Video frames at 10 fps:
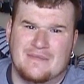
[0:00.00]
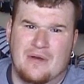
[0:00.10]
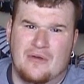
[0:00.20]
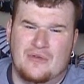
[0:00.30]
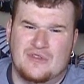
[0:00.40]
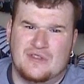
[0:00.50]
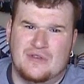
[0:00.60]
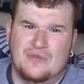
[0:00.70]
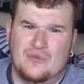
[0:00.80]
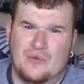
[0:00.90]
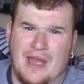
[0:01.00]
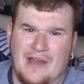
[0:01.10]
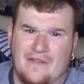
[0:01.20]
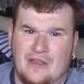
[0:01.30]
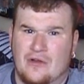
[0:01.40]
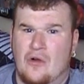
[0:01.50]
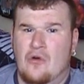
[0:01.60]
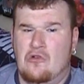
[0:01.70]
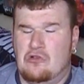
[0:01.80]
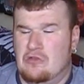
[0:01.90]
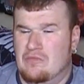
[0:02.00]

opposed to having your whole